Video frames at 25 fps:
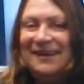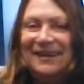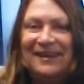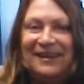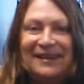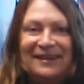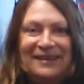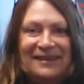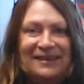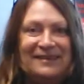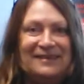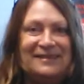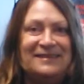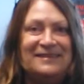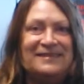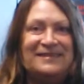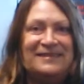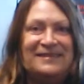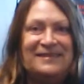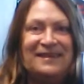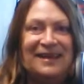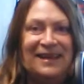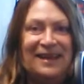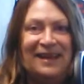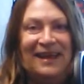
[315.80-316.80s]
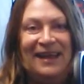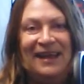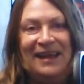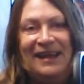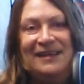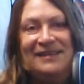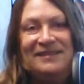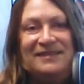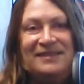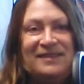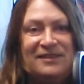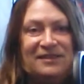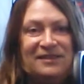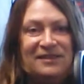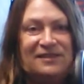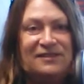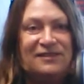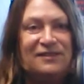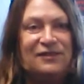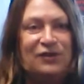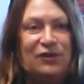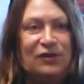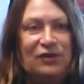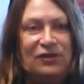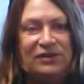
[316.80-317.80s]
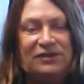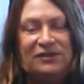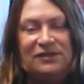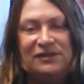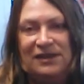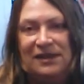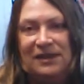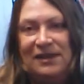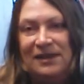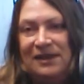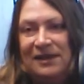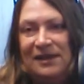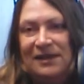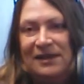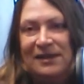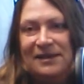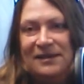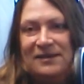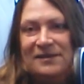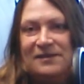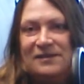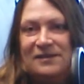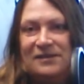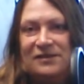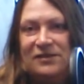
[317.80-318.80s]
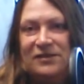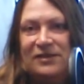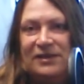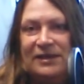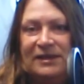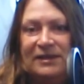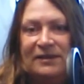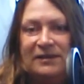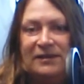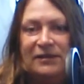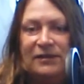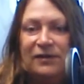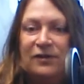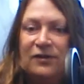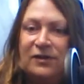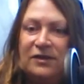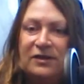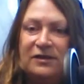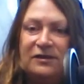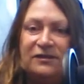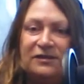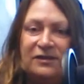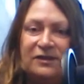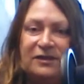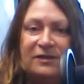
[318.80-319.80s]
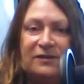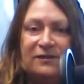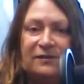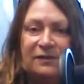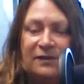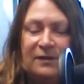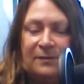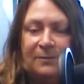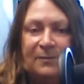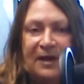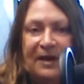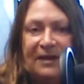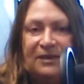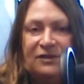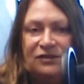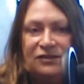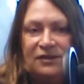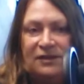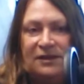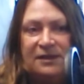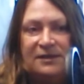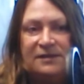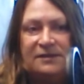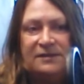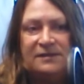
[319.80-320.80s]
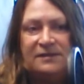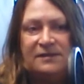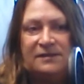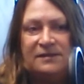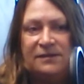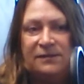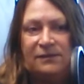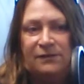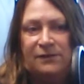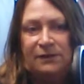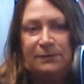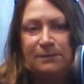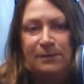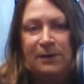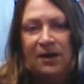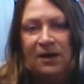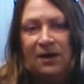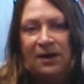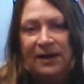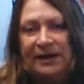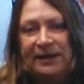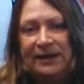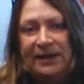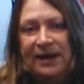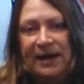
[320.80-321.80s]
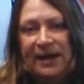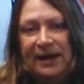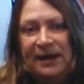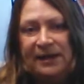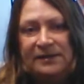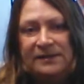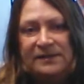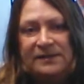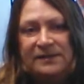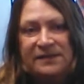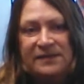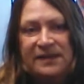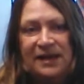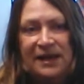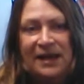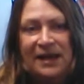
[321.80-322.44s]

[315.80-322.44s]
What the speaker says: he's in his third year. He's doing the third year of the Bachelors of Applied Arts,